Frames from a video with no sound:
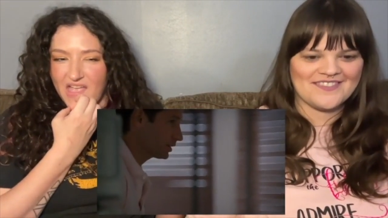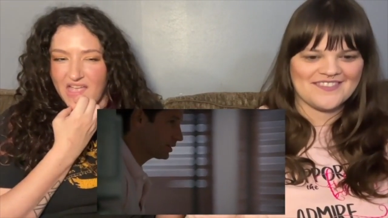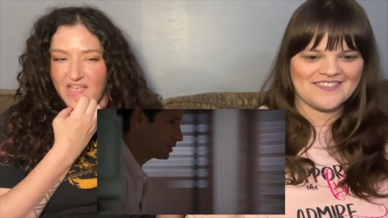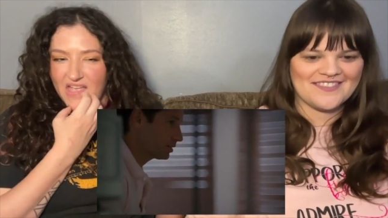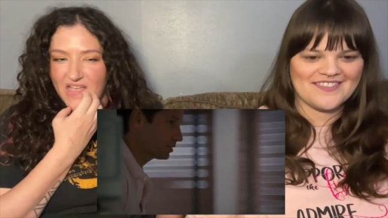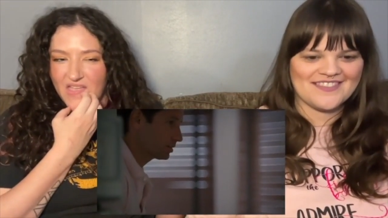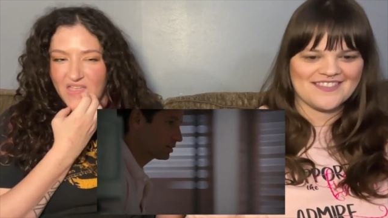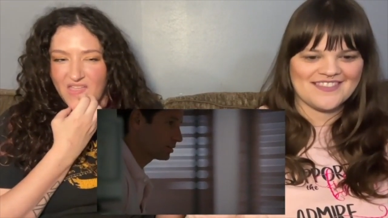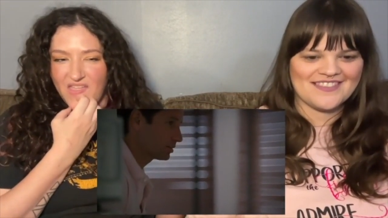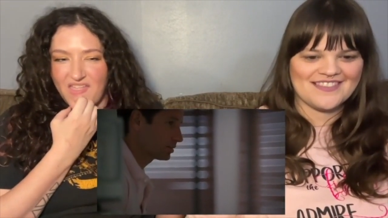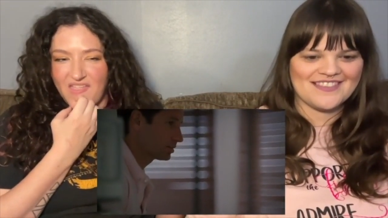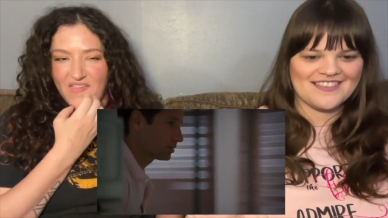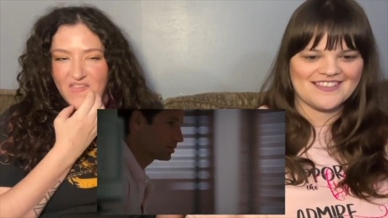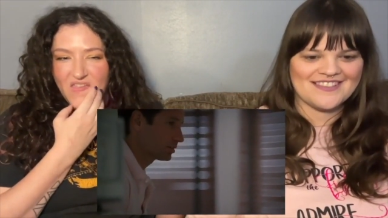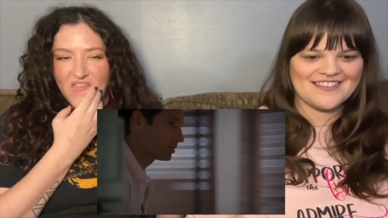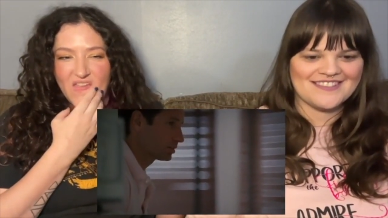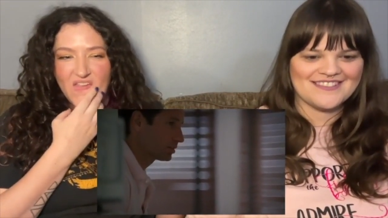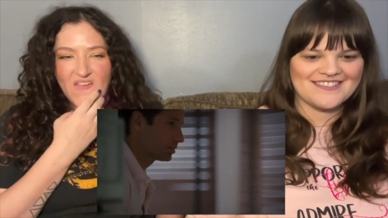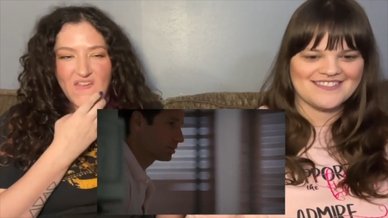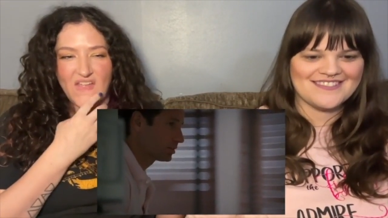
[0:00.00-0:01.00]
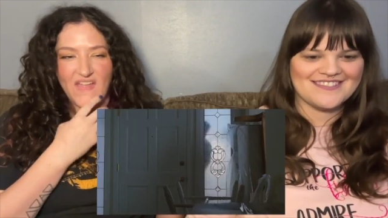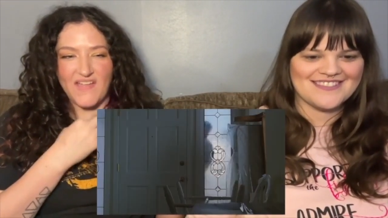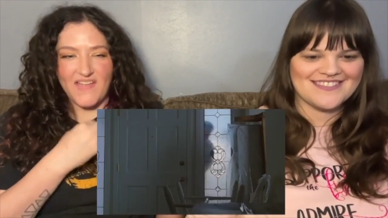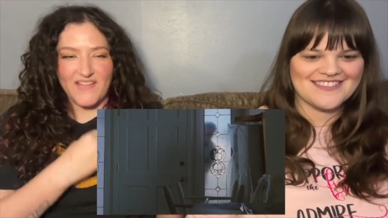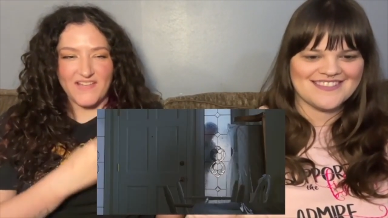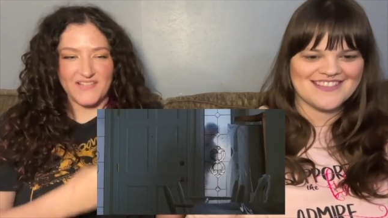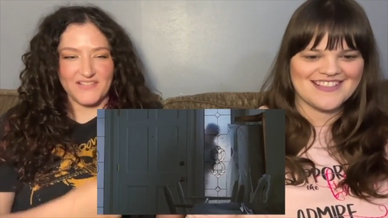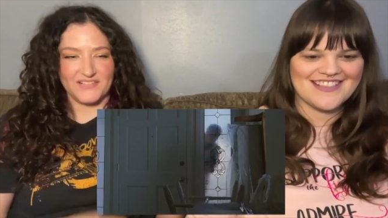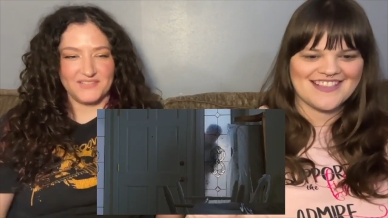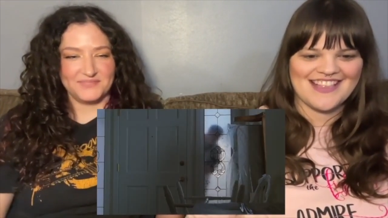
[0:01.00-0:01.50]
Speaker 1: clear?
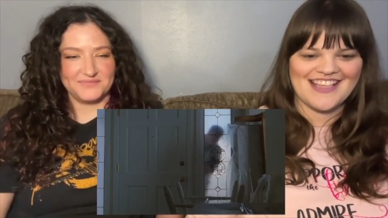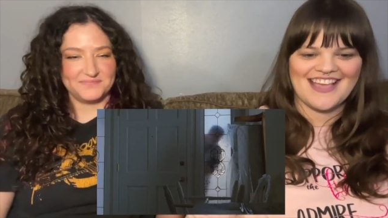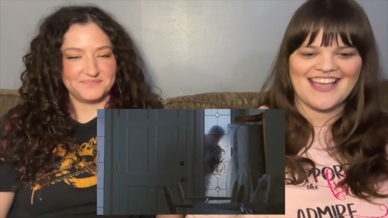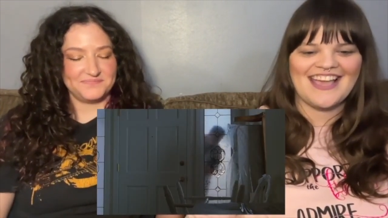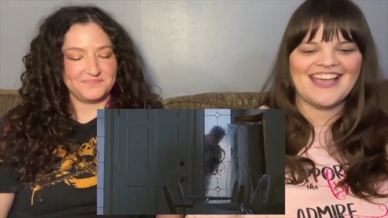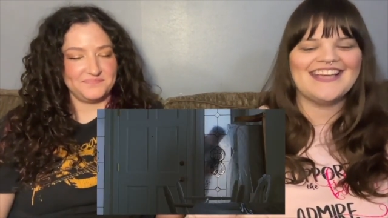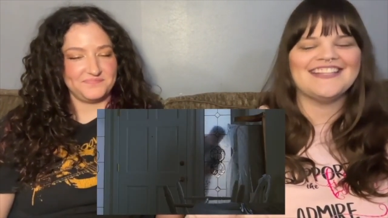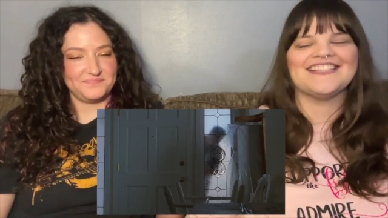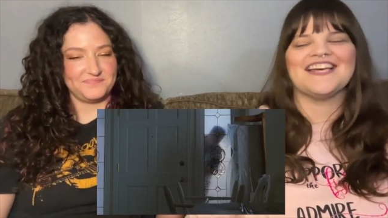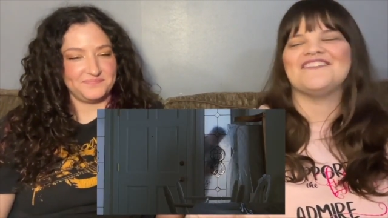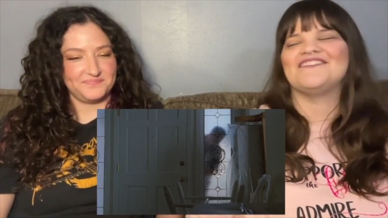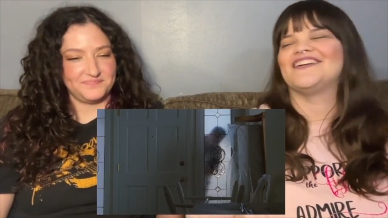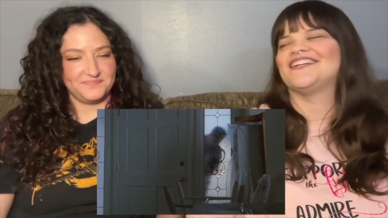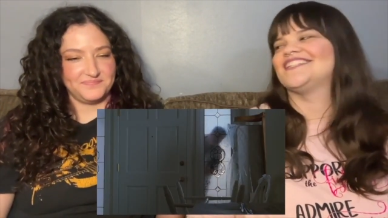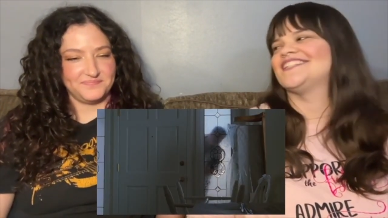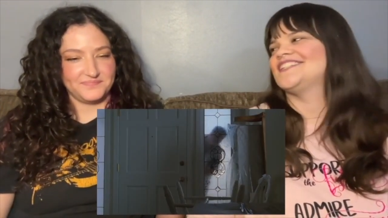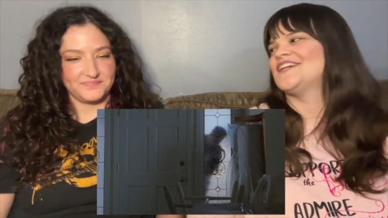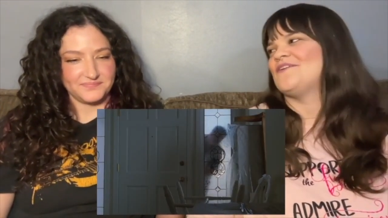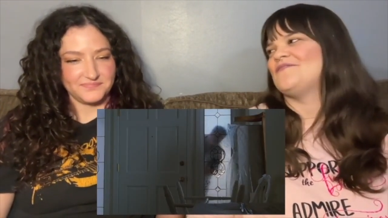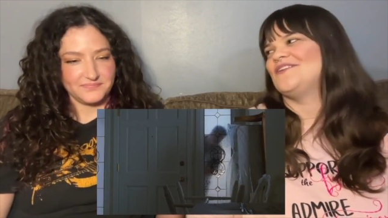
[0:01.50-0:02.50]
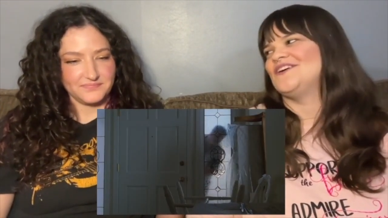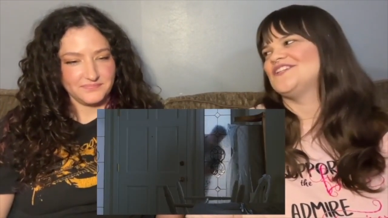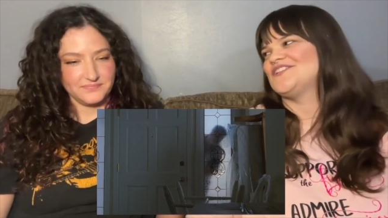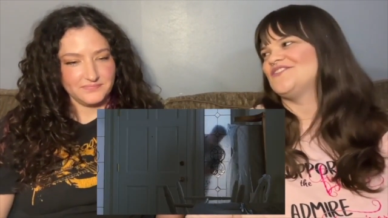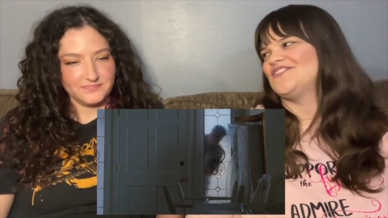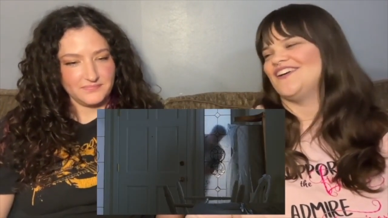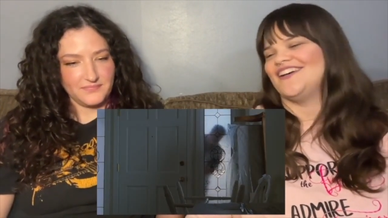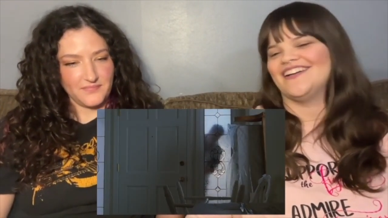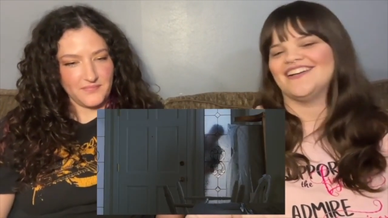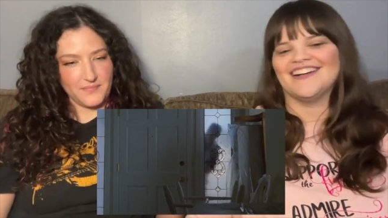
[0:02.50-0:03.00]
He's having so much
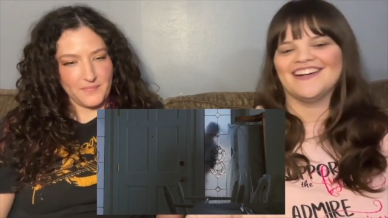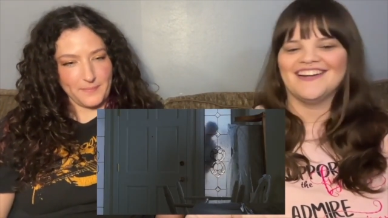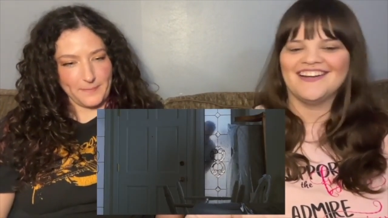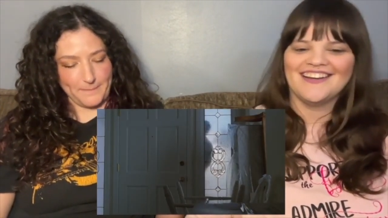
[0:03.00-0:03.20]
fun.